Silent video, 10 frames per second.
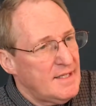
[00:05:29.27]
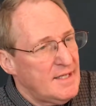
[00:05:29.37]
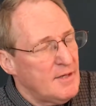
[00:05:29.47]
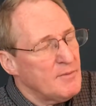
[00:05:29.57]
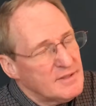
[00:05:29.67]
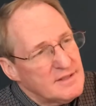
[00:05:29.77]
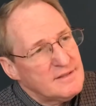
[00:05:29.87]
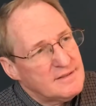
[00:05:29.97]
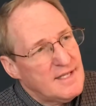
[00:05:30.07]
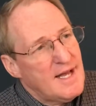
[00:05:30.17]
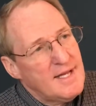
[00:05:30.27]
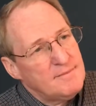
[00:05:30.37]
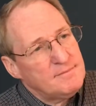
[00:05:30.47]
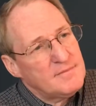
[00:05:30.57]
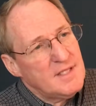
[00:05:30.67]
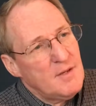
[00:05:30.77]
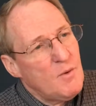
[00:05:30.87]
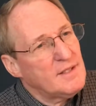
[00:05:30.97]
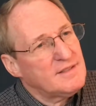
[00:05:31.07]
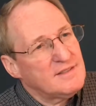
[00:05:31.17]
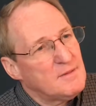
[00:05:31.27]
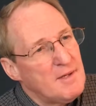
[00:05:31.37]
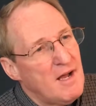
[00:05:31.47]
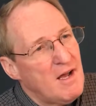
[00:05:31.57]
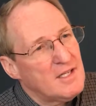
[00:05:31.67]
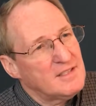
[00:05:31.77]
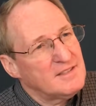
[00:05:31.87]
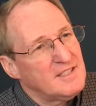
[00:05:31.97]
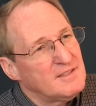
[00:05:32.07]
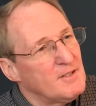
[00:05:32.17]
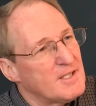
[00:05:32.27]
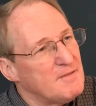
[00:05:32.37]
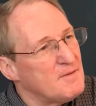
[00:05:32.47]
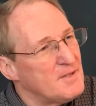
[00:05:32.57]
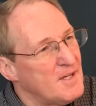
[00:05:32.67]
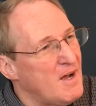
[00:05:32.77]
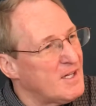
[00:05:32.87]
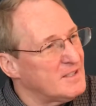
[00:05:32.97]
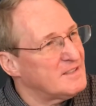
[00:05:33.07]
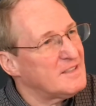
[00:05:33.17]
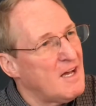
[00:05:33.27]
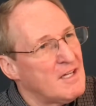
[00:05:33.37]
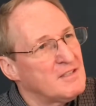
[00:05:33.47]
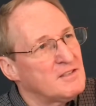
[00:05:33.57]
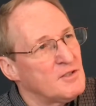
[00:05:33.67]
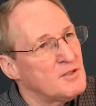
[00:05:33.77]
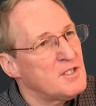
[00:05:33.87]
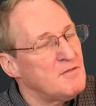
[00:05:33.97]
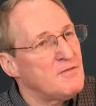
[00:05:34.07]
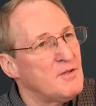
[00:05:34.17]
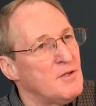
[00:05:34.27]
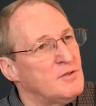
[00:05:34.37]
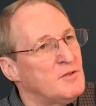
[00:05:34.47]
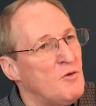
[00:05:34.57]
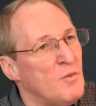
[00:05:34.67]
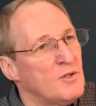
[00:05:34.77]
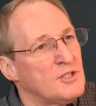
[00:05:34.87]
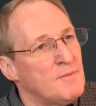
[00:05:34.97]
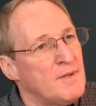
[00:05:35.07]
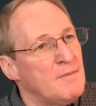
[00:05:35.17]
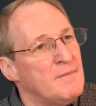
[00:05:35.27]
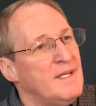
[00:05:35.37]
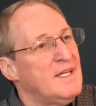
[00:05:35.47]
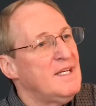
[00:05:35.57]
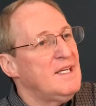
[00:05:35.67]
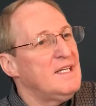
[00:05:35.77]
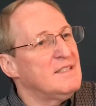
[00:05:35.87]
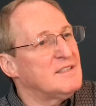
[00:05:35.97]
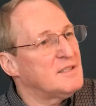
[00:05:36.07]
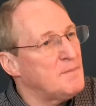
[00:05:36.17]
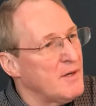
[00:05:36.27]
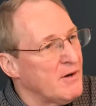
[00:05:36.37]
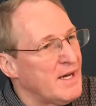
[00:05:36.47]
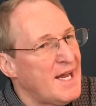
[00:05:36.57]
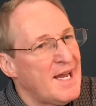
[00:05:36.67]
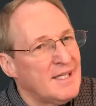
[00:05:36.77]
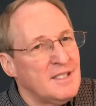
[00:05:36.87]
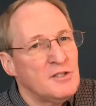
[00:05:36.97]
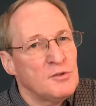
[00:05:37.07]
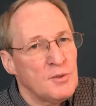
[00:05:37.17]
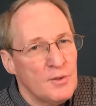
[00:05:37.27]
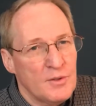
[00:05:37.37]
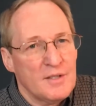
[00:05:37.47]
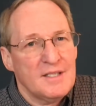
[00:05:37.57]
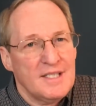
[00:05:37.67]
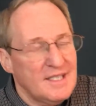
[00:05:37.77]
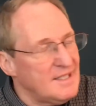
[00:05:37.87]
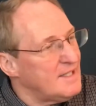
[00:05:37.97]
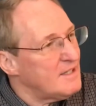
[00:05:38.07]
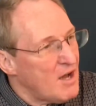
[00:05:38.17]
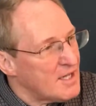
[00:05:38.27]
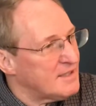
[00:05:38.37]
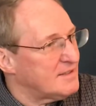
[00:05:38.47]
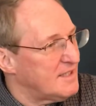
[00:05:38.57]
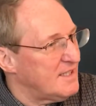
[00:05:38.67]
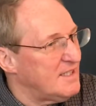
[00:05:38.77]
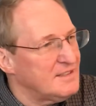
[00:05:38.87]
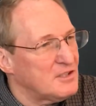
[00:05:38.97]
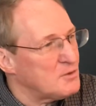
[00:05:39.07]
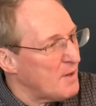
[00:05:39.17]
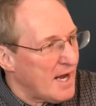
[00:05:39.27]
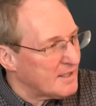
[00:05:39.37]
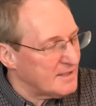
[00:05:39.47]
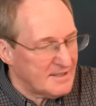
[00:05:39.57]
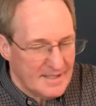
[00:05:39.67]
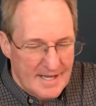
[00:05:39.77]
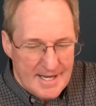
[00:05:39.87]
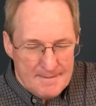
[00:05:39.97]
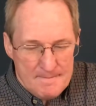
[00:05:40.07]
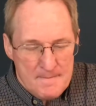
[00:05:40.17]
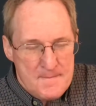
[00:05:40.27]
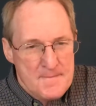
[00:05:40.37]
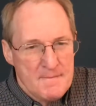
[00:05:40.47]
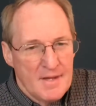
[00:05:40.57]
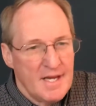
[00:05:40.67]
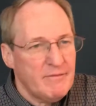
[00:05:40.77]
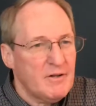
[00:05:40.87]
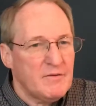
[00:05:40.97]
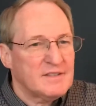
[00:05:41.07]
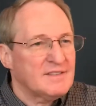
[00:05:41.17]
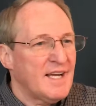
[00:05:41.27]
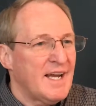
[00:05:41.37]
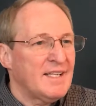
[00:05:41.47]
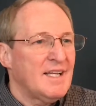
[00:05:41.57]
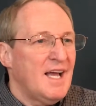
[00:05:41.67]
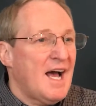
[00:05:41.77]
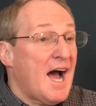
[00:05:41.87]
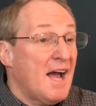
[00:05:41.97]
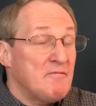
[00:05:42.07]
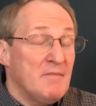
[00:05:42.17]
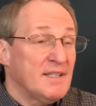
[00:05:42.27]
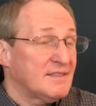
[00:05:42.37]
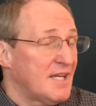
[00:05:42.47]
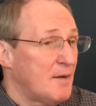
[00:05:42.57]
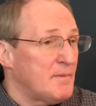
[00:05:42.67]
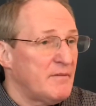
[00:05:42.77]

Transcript: He resists that. He wants us to be honest. He's looking for the honest. God is searching for those who worship him in spirit and in truth, in honesty. He's attracted to that. Even if it's saying, I've messed up.